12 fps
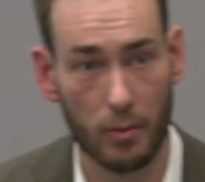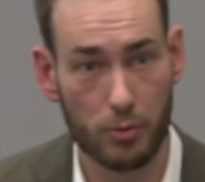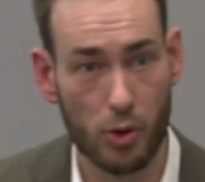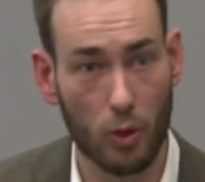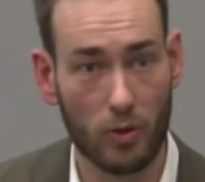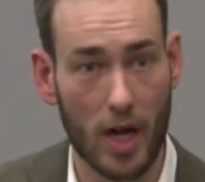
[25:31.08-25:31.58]

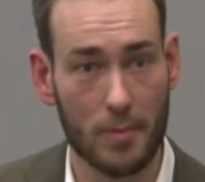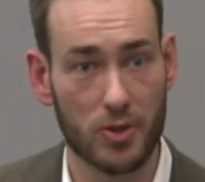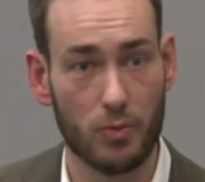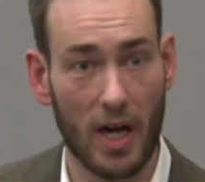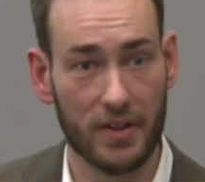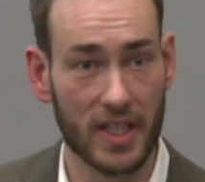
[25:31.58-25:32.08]
programs
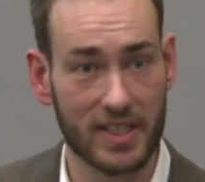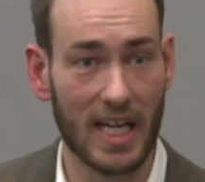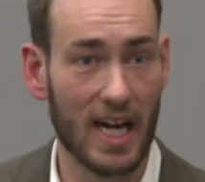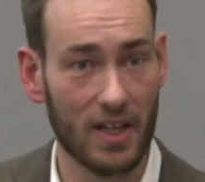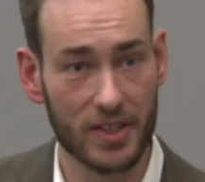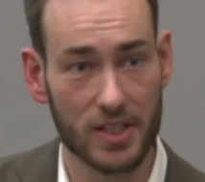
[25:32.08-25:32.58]
while they
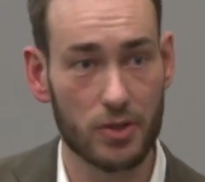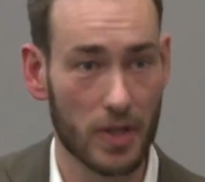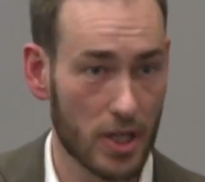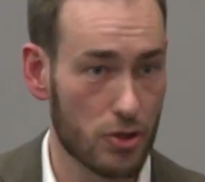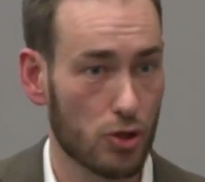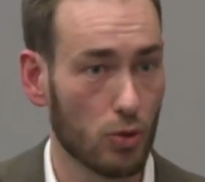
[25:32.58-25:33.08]
dialed into
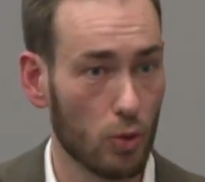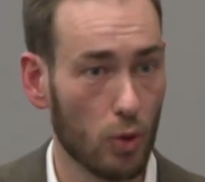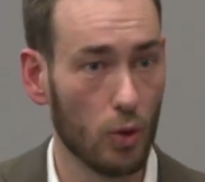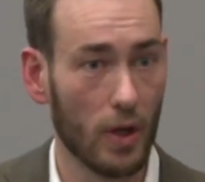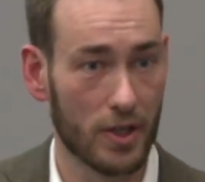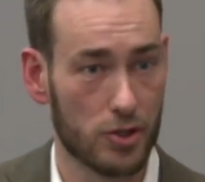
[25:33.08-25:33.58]
each
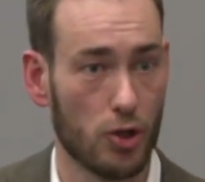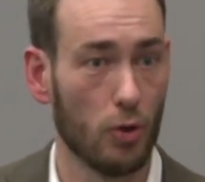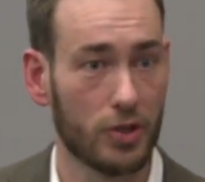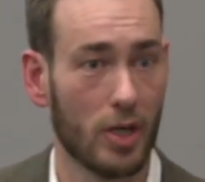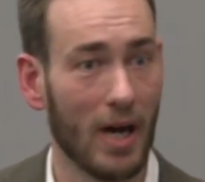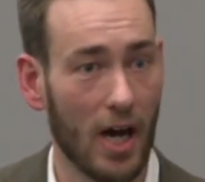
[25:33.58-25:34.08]
school and
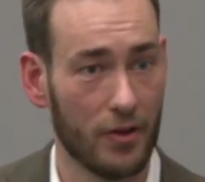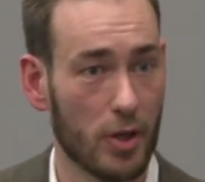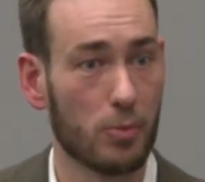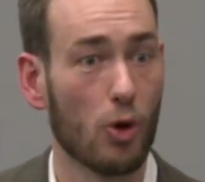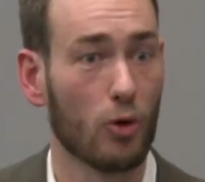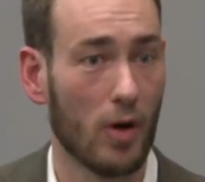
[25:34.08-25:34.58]
showed them how their
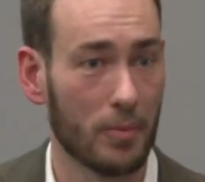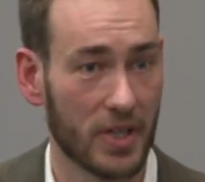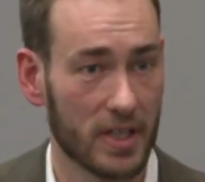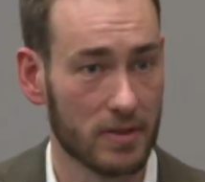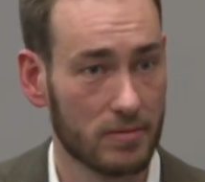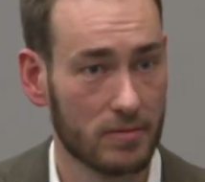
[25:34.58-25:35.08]
program
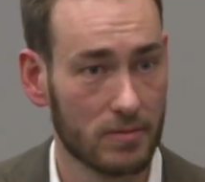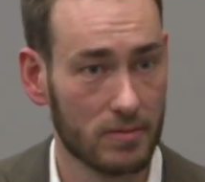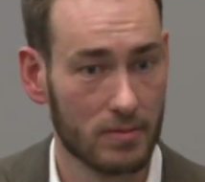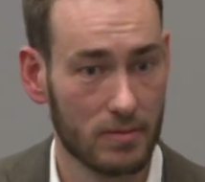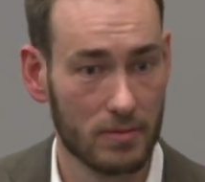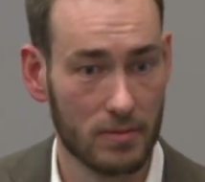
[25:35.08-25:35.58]
did.
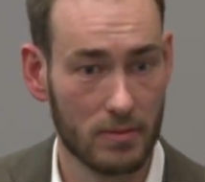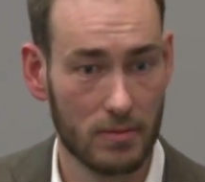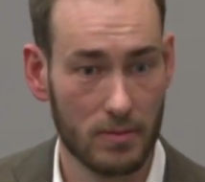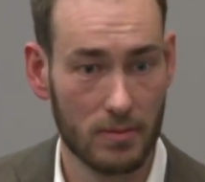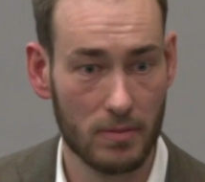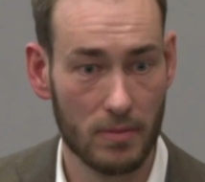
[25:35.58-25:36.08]

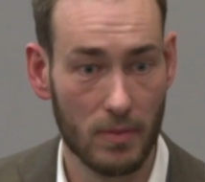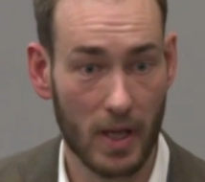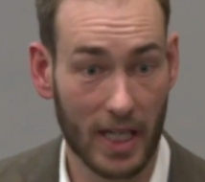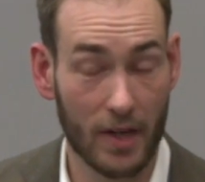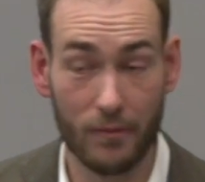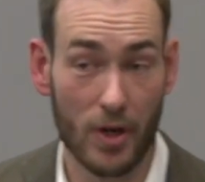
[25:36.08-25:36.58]

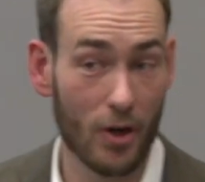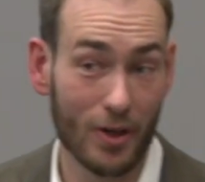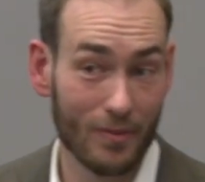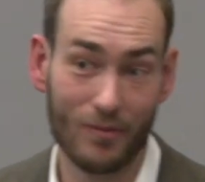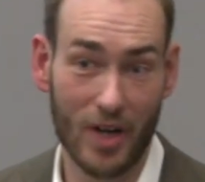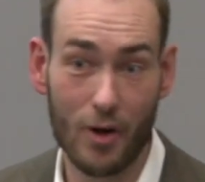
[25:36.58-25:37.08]
Again, very,
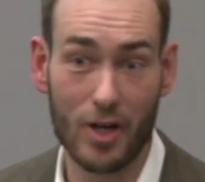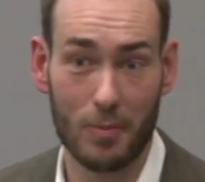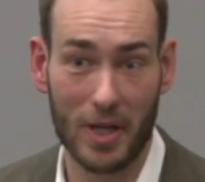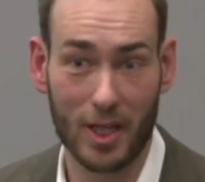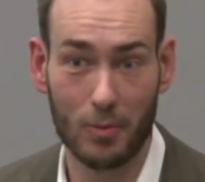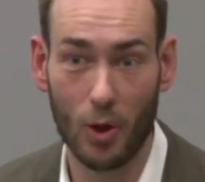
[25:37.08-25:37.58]
very
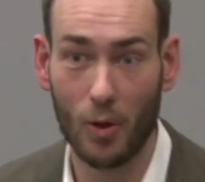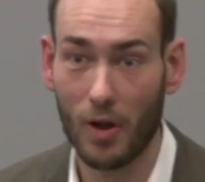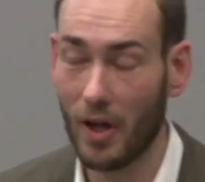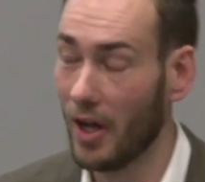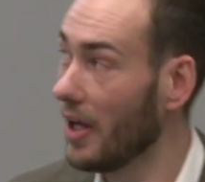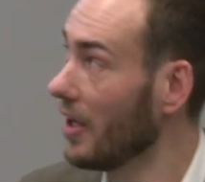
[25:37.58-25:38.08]
applicable.
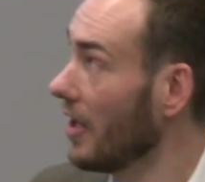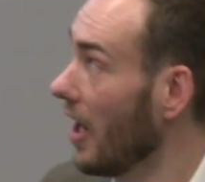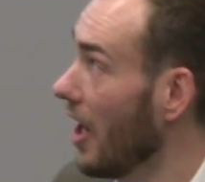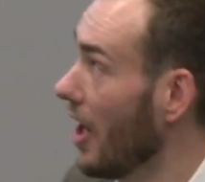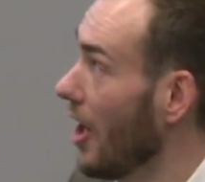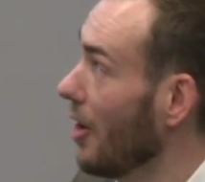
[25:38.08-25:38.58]

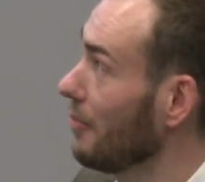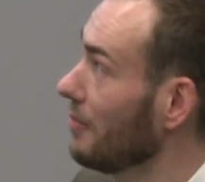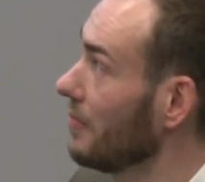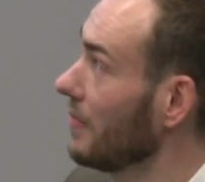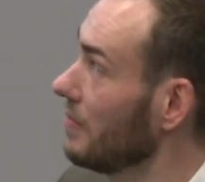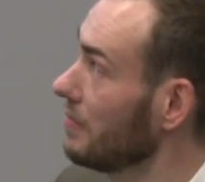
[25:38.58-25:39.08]

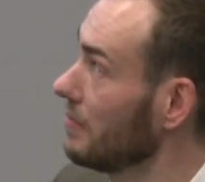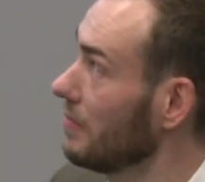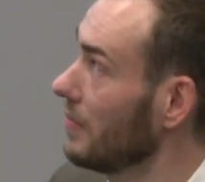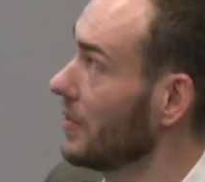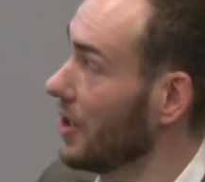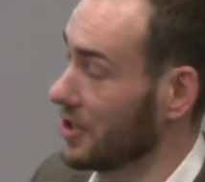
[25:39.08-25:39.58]

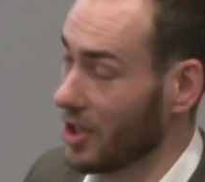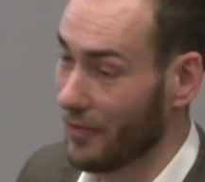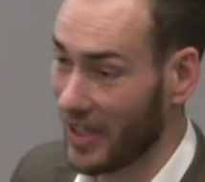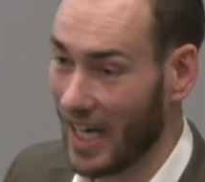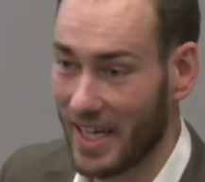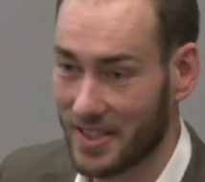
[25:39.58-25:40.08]
Not
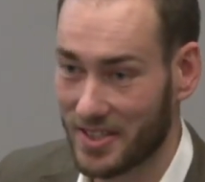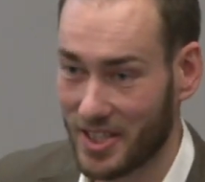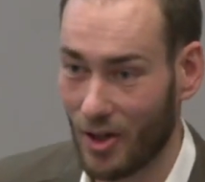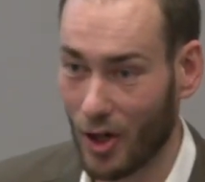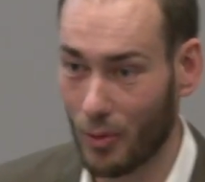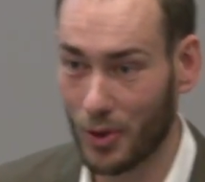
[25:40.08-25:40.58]
something I
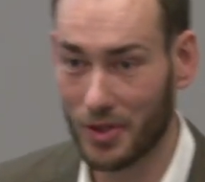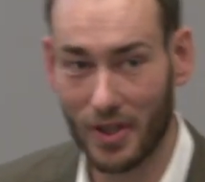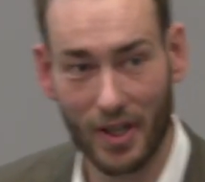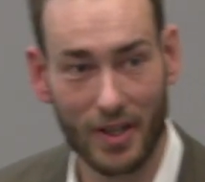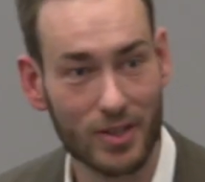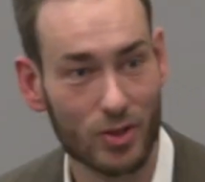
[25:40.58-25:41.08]
necessarily
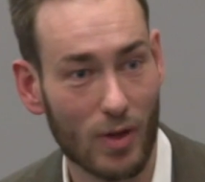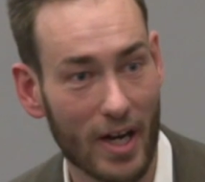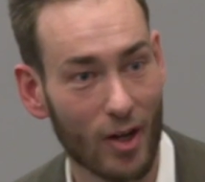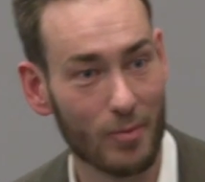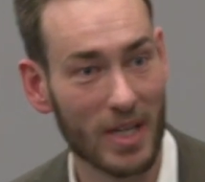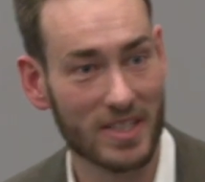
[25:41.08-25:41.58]
would try
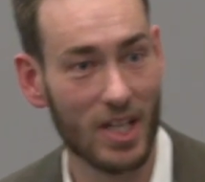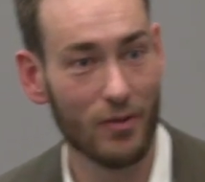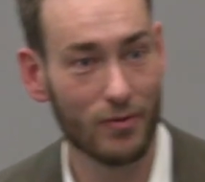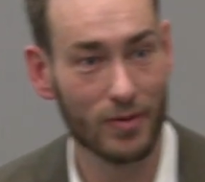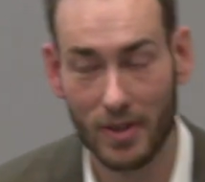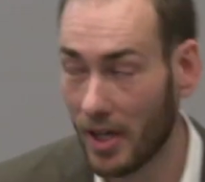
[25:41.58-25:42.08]
on
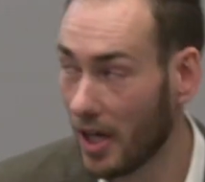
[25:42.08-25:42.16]
myself,